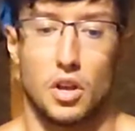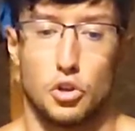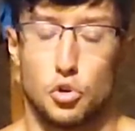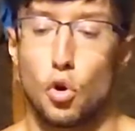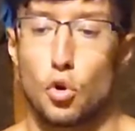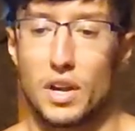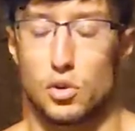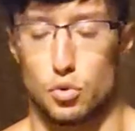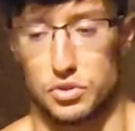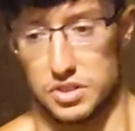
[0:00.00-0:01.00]
you're
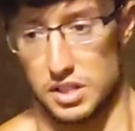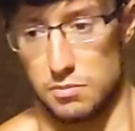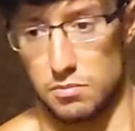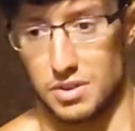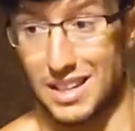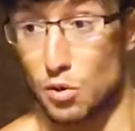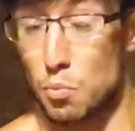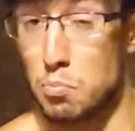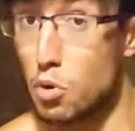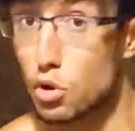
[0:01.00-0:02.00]
going to see that
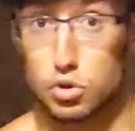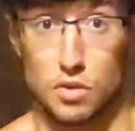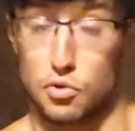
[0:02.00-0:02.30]
most